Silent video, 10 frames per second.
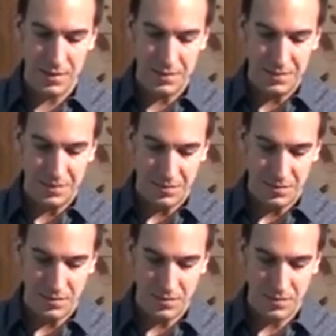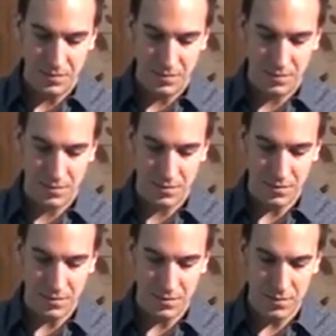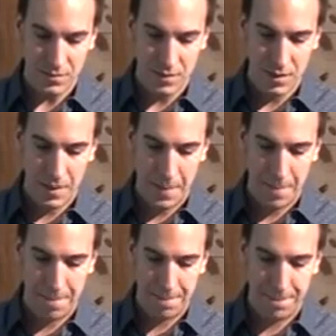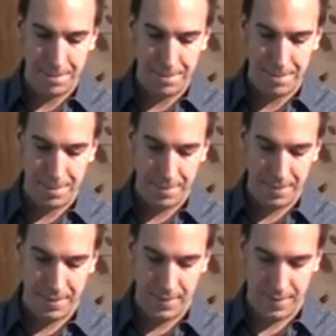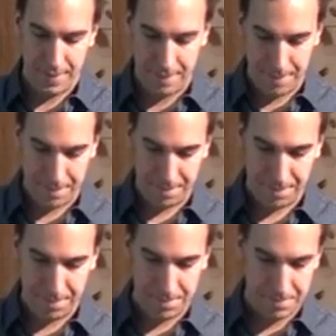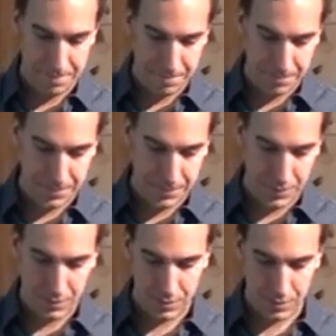No one is speaking in this clip.